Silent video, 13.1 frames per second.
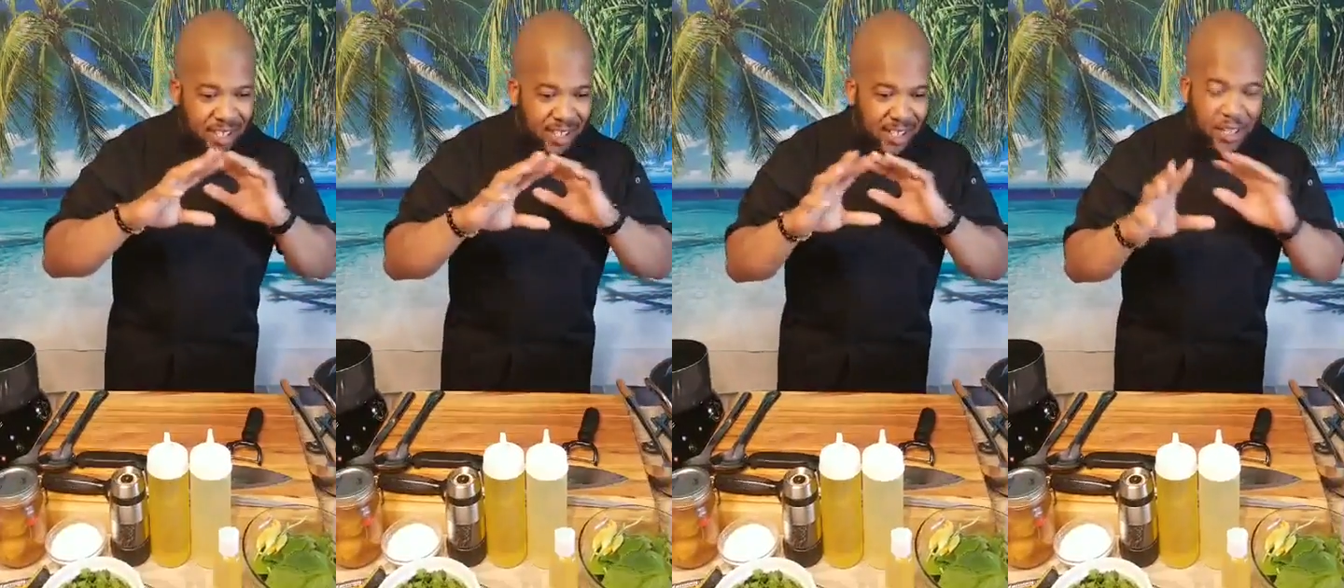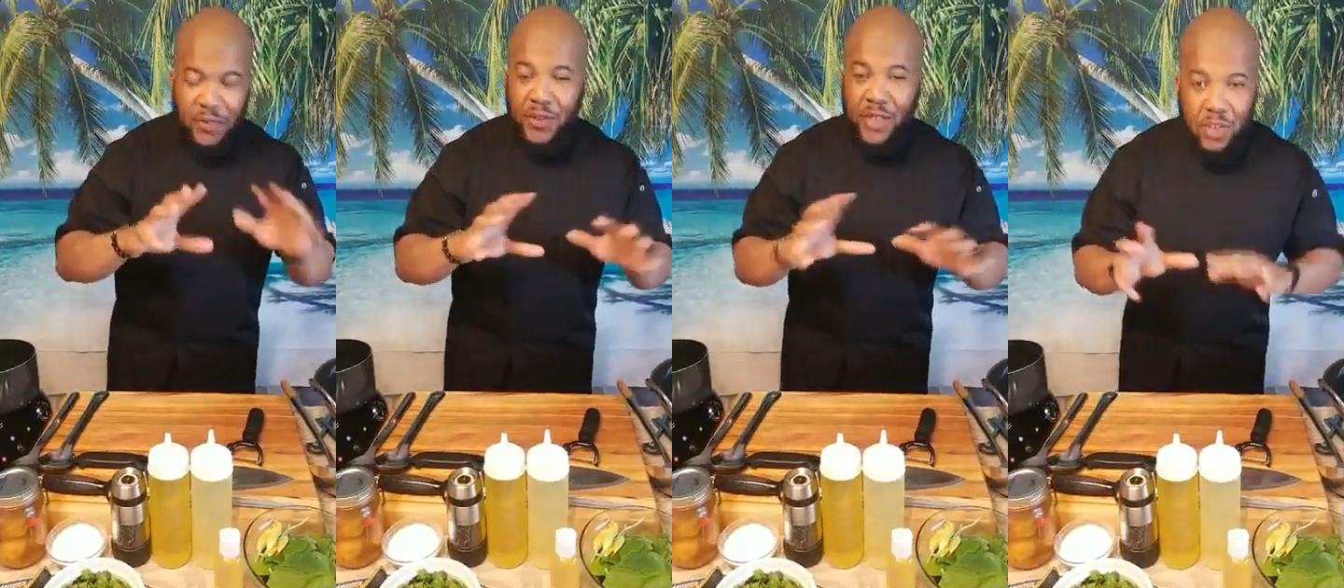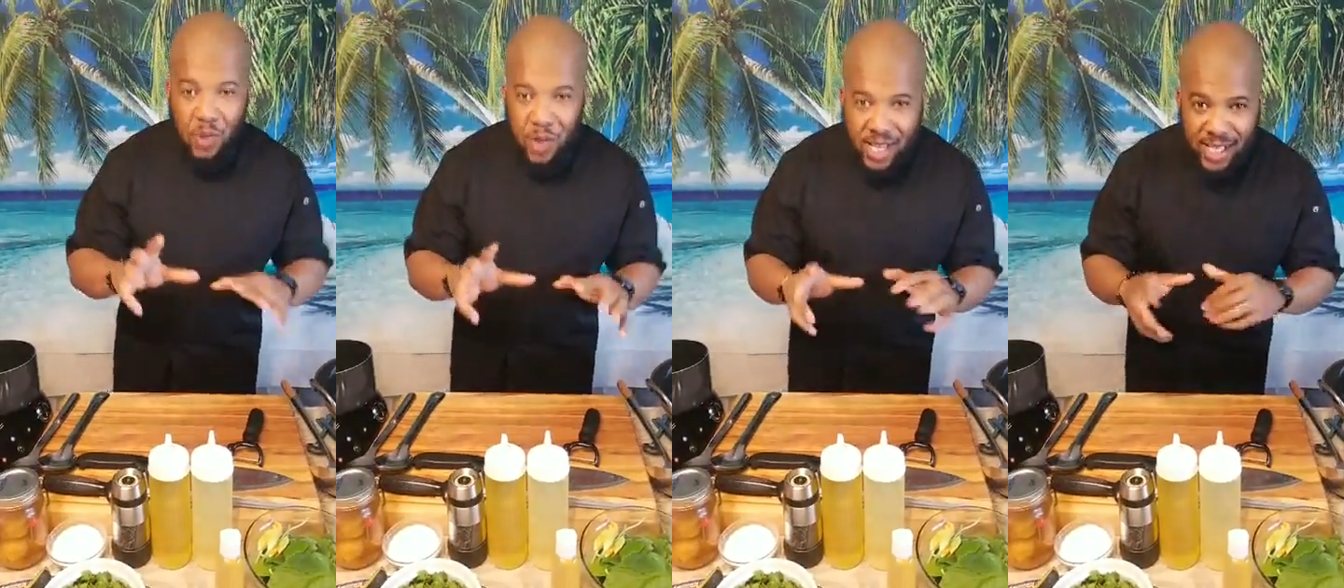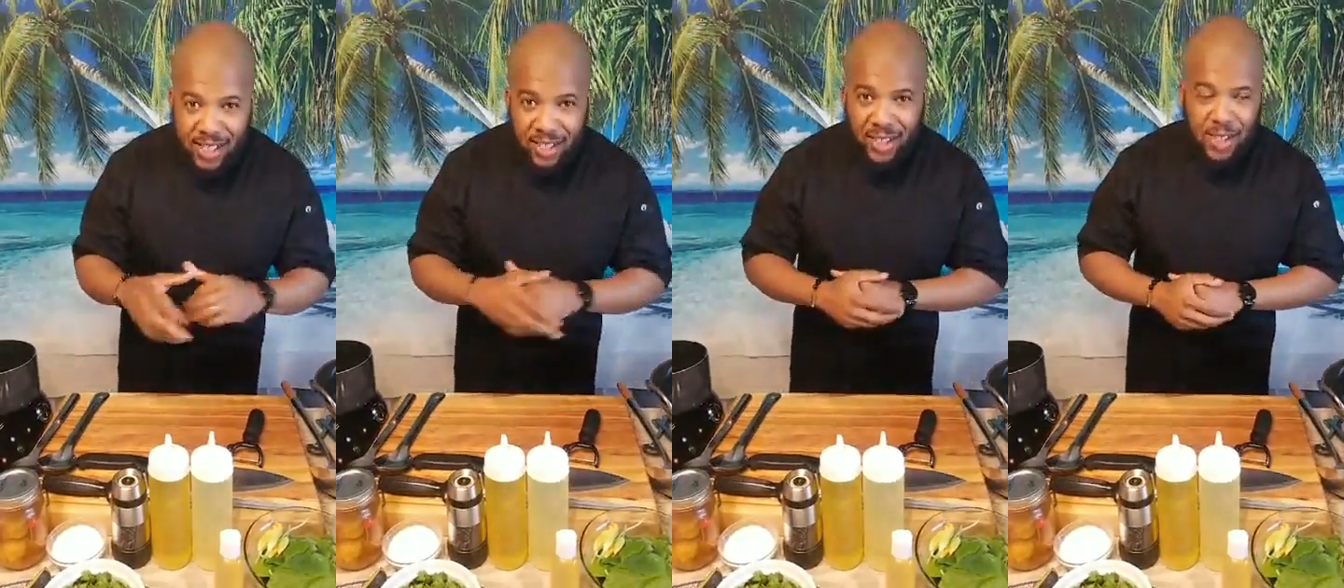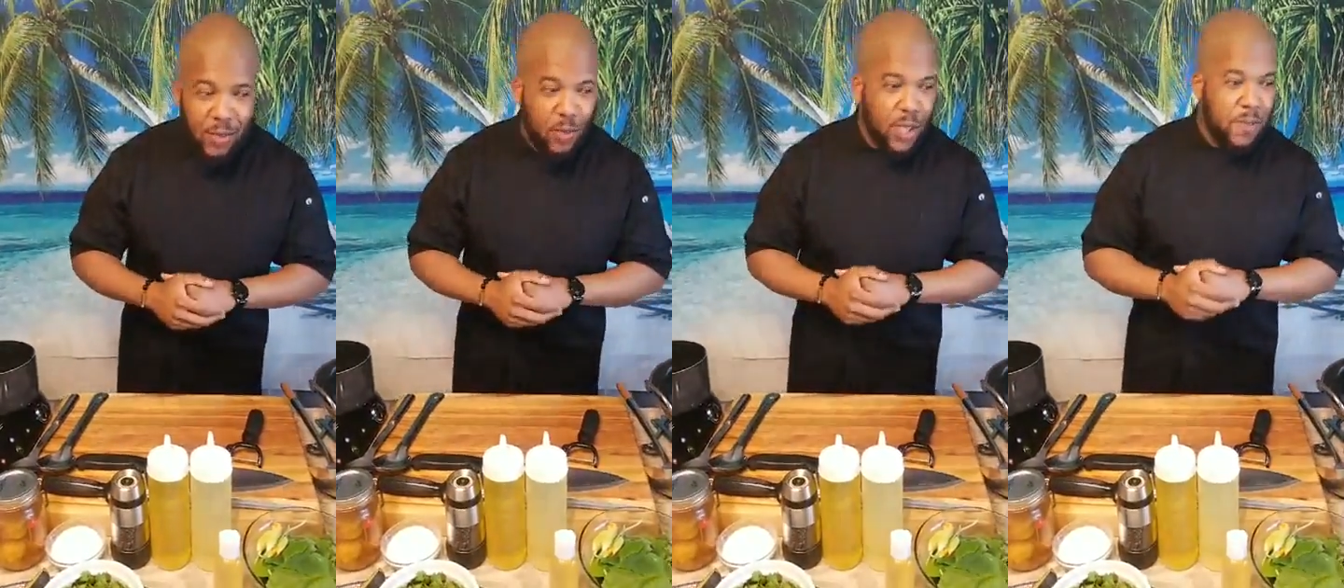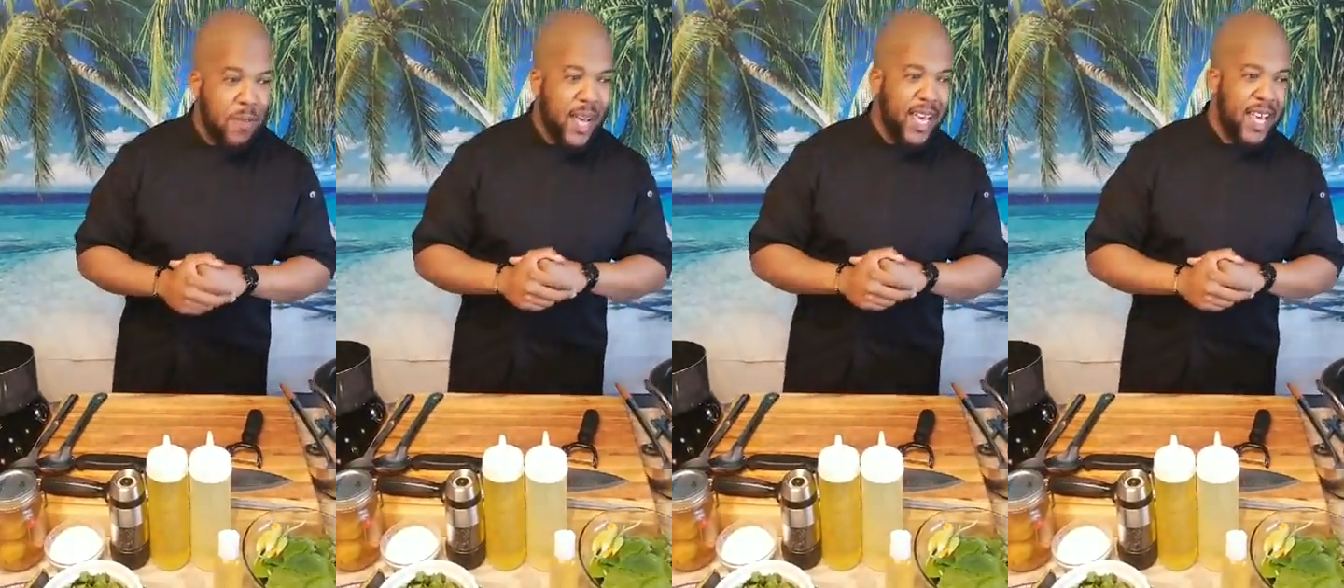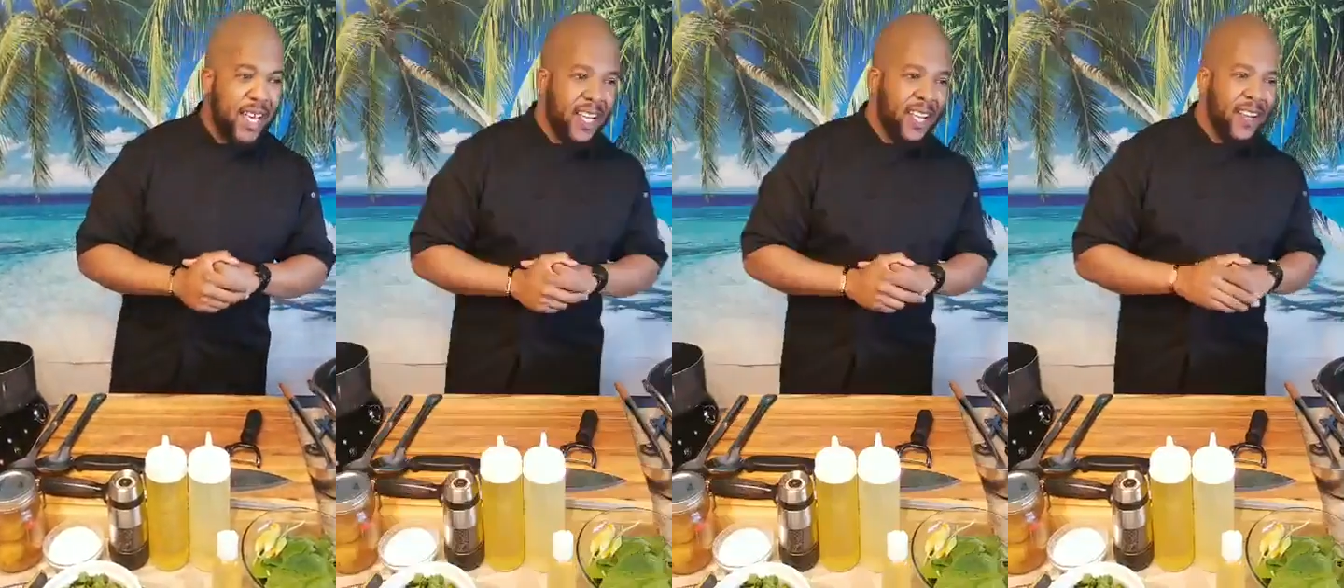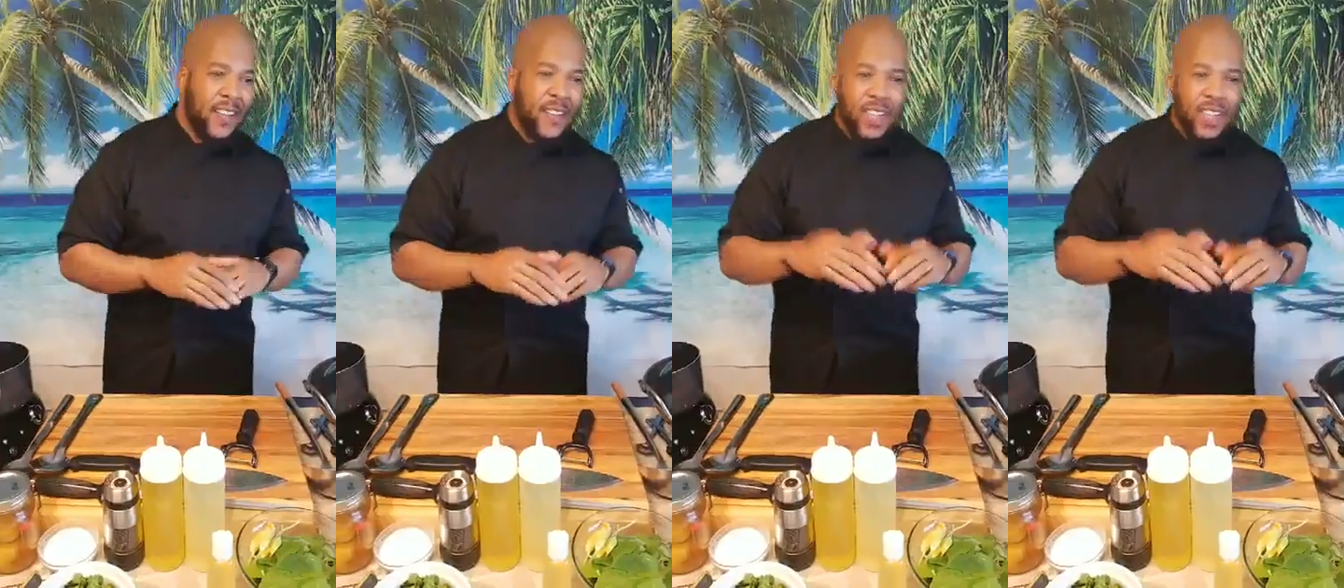different grains with my